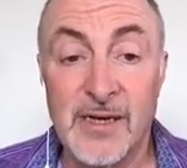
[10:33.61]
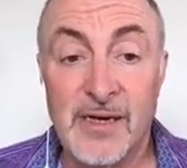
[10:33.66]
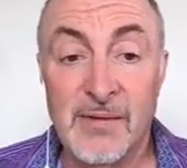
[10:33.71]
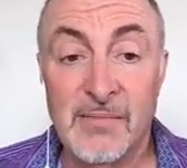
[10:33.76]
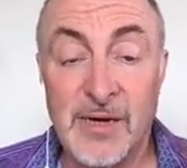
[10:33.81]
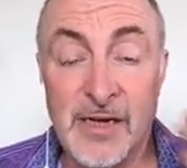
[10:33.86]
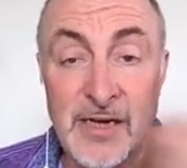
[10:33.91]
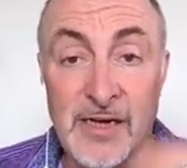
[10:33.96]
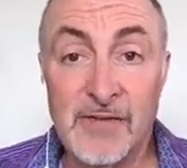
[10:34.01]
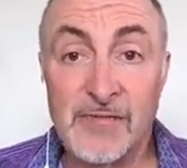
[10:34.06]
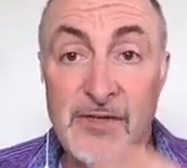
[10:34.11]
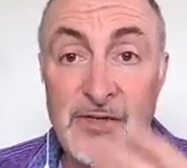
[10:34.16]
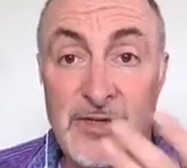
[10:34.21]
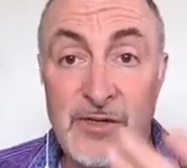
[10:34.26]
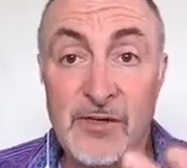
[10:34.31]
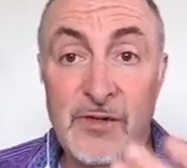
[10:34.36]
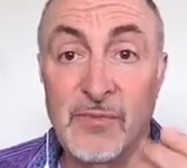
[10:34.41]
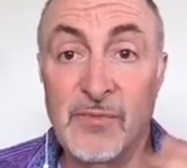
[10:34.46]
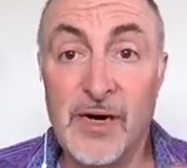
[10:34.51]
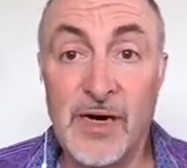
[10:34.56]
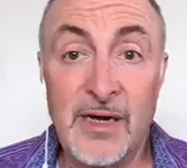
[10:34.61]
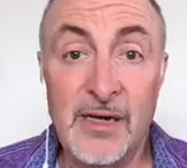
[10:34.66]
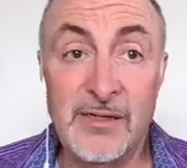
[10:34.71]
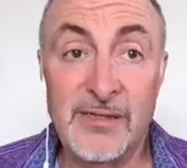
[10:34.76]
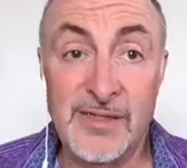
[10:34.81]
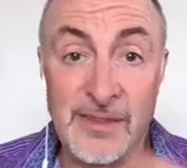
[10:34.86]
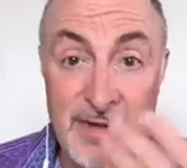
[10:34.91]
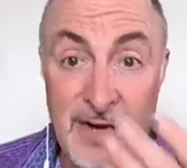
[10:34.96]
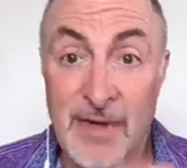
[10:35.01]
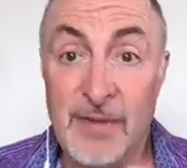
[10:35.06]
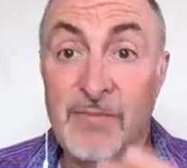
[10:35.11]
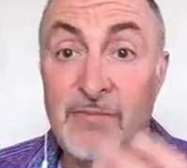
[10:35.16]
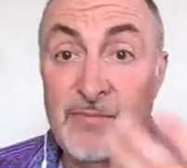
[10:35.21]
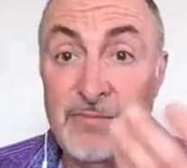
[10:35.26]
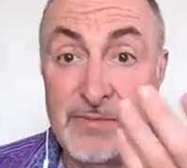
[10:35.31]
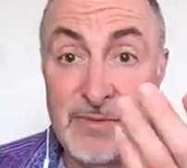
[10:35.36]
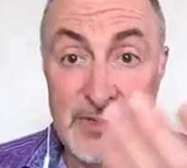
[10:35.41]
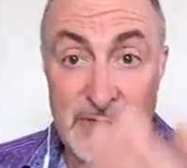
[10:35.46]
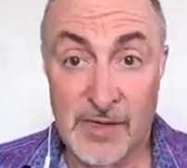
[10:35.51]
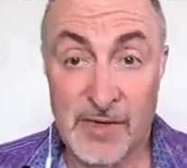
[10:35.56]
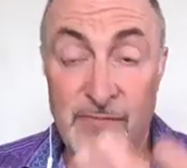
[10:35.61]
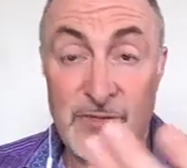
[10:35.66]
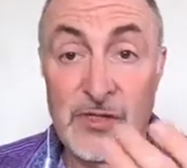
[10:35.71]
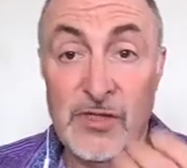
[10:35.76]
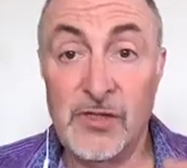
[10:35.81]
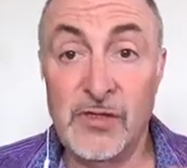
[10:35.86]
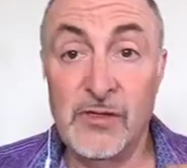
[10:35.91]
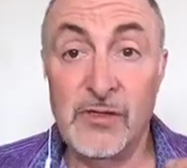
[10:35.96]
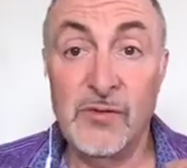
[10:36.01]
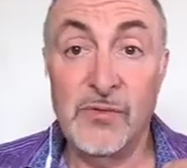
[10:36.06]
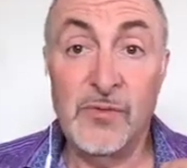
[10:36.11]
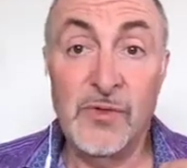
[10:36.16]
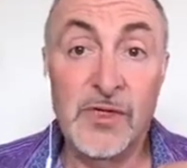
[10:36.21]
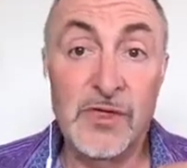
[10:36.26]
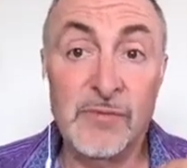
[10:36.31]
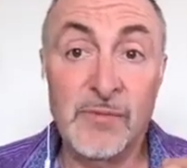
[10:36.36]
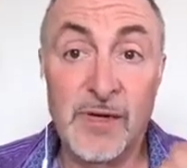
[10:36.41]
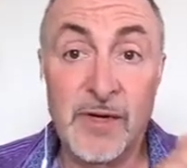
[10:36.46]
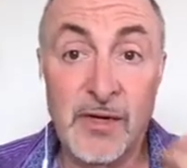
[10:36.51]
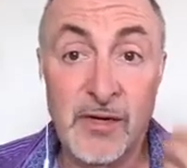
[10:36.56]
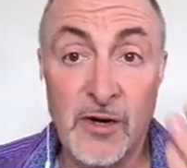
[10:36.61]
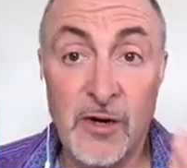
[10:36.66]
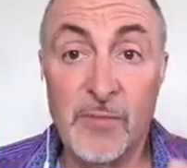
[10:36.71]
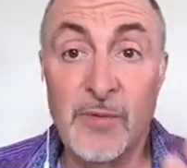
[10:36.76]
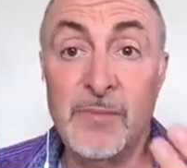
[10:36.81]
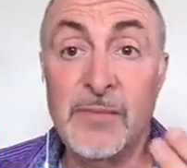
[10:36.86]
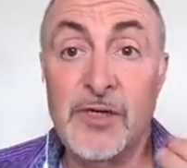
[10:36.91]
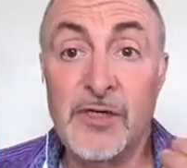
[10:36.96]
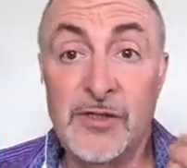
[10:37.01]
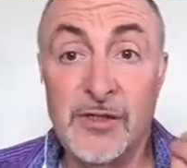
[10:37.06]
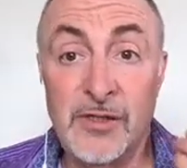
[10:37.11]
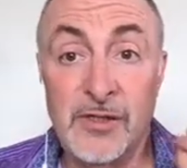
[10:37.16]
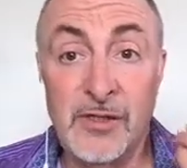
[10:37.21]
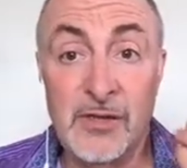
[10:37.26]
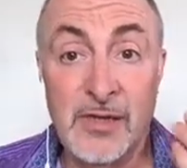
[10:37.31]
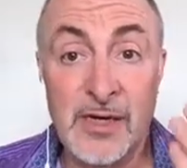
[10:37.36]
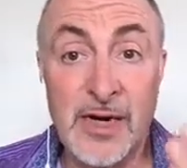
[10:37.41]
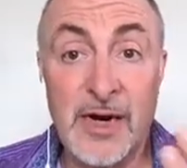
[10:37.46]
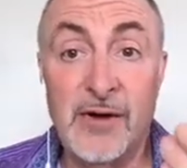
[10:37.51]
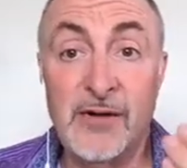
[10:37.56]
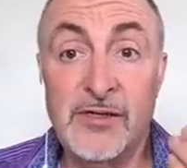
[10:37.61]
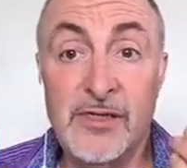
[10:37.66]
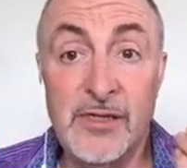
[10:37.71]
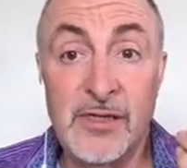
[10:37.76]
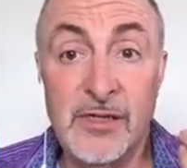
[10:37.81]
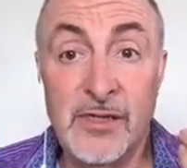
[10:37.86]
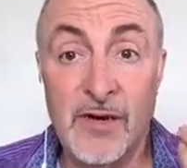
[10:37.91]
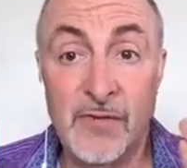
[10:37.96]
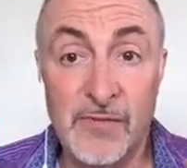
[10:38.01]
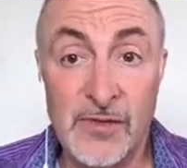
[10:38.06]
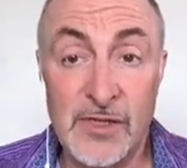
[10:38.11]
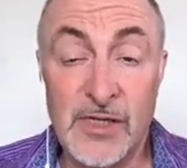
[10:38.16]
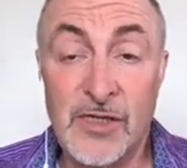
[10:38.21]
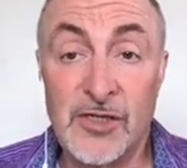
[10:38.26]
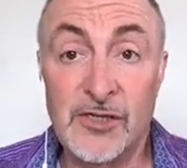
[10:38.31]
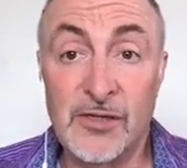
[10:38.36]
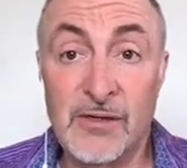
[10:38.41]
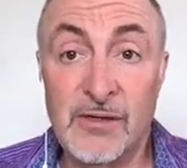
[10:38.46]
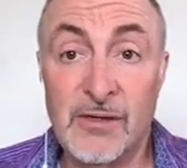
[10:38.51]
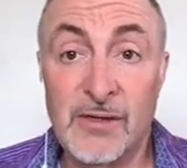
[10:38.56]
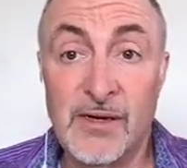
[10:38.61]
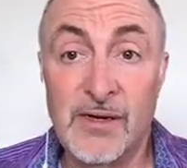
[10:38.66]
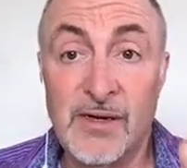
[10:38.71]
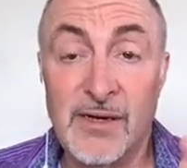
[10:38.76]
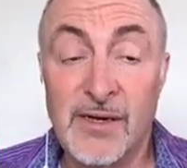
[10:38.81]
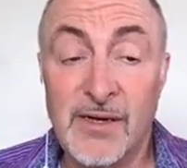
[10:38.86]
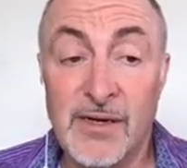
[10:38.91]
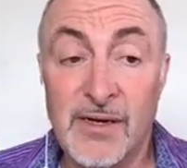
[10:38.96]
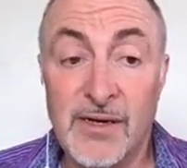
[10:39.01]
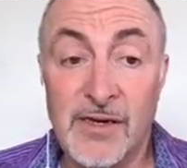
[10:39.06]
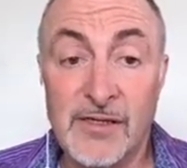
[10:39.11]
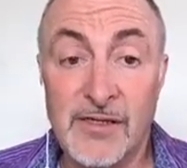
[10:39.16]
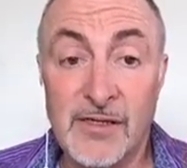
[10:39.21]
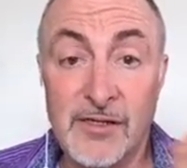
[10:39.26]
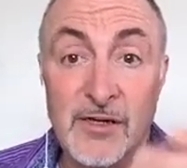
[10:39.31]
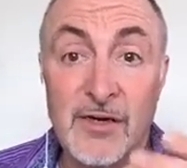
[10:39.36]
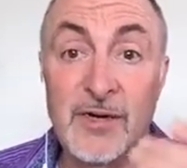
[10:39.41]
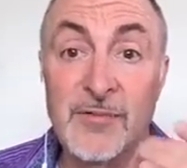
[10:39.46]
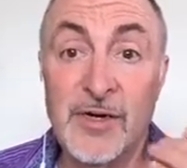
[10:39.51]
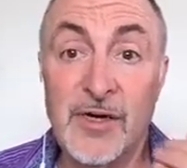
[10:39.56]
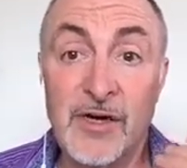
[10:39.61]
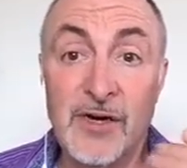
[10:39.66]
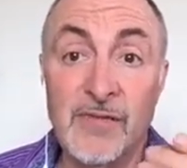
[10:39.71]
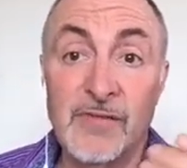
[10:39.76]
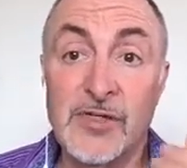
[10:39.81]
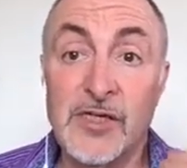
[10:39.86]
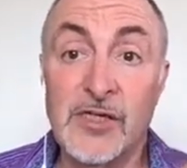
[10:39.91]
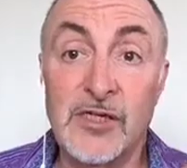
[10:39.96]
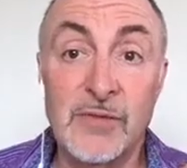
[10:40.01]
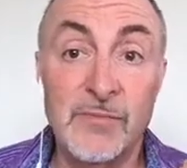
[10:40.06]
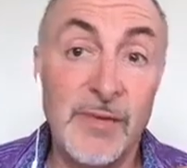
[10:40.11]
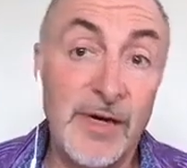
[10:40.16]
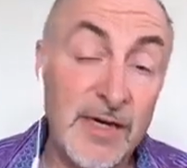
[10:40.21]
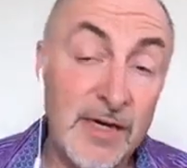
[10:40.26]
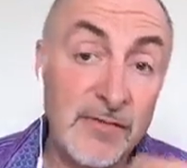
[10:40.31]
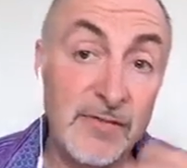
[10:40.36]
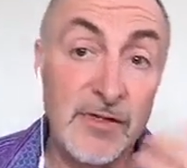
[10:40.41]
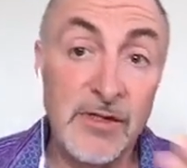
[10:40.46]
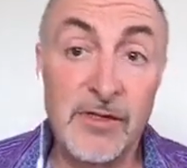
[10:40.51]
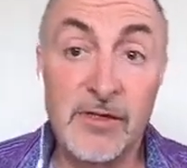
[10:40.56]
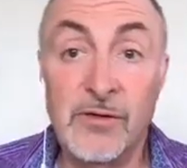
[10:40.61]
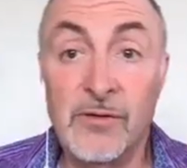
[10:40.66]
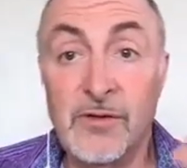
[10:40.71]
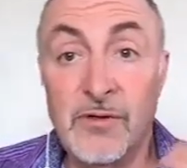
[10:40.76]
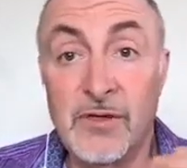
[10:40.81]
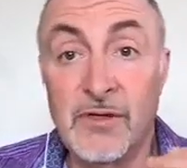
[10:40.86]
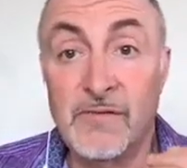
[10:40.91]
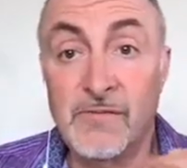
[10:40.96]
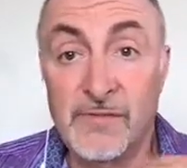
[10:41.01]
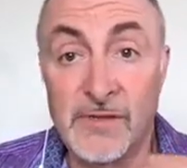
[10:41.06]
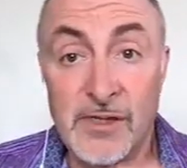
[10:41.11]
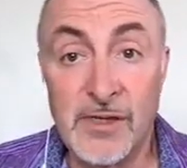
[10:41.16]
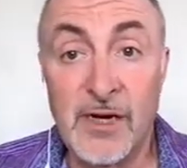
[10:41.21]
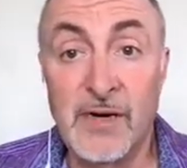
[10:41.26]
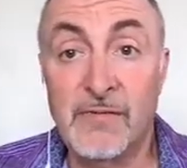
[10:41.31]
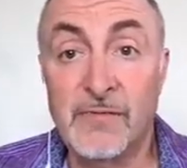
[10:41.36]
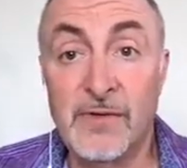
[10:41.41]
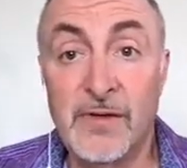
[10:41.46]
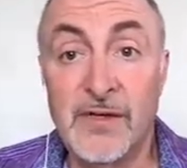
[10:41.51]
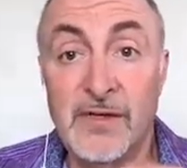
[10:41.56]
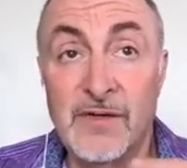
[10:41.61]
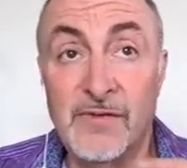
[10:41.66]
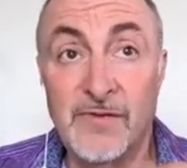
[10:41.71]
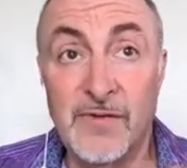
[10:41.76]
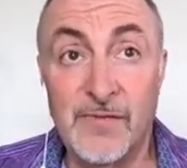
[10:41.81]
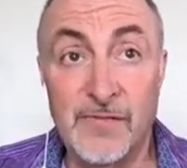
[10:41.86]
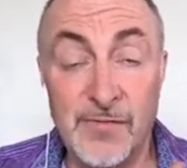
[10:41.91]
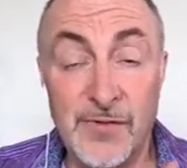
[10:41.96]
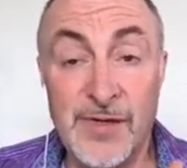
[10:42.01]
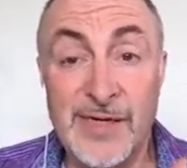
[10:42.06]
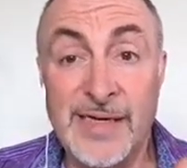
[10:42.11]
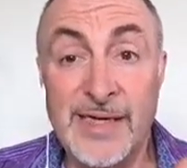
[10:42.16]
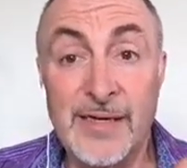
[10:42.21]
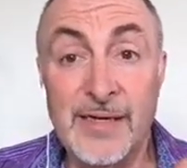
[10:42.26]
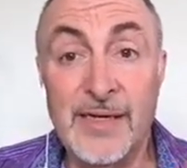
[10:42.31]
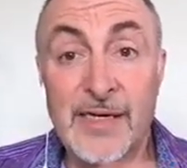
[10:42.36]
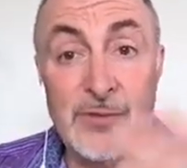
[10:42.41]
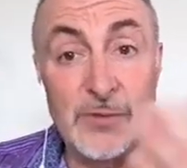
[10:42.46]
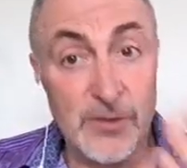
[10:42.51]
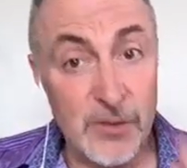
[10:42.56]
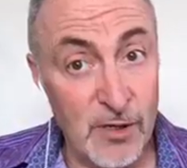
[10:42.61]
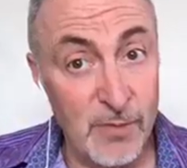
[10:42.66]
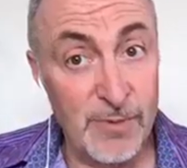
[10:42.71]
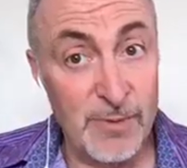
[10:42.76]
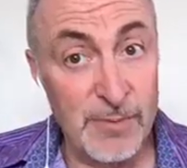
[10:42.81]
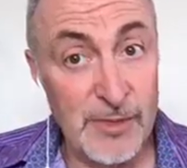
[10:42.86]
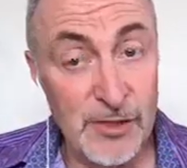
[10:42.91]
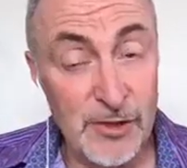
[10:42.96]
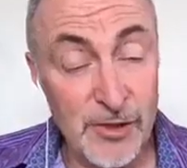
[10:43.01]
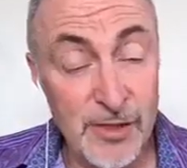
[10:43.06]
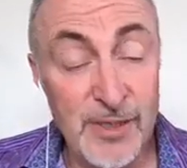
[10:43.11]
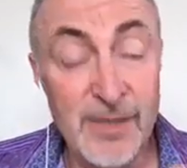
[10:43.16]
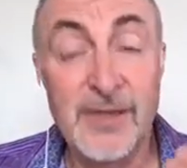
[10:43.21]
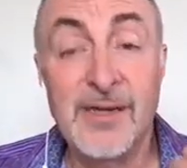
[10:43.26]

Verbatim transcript: My gift to you, my time given to you, is my complimentary clarity conversation. It's a 30-minute conversation, my gift to you. You can sign up for it for free, that's why it's complimentary.